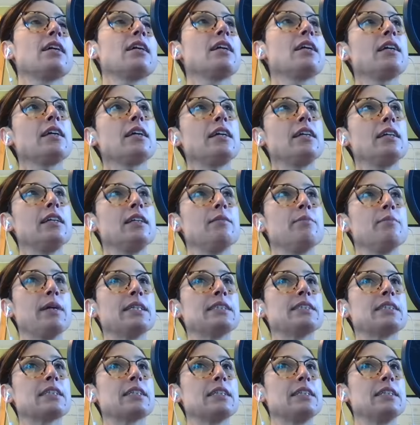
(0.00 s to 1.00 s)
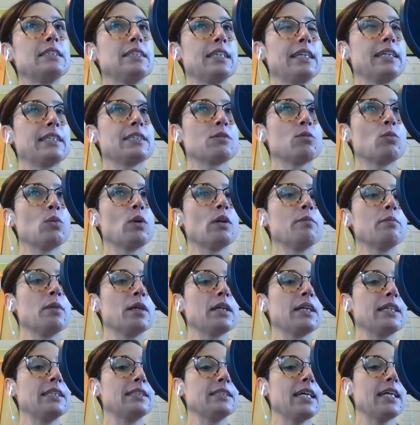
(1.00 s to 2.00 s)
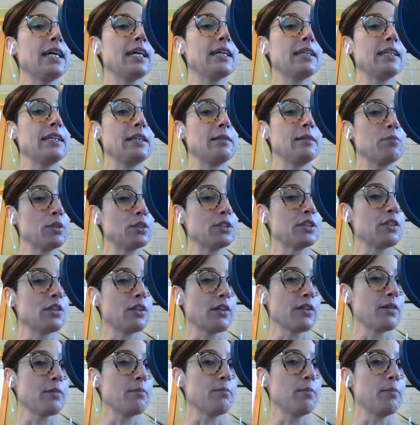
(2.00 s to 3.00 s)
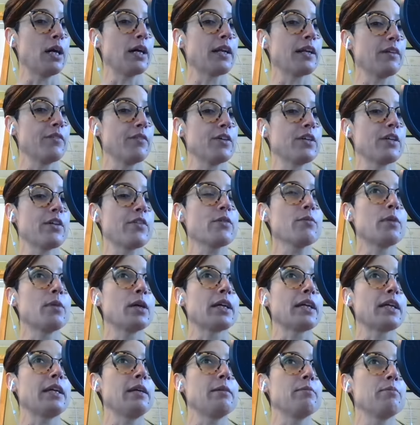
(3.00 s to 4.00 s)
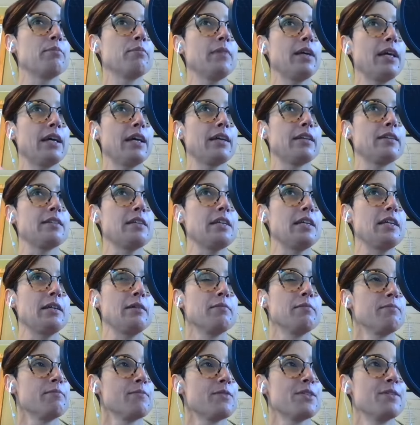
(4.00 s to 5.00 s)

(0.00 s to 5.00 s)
He basically takes one monkey's head and he puts it on the body of another monkey and he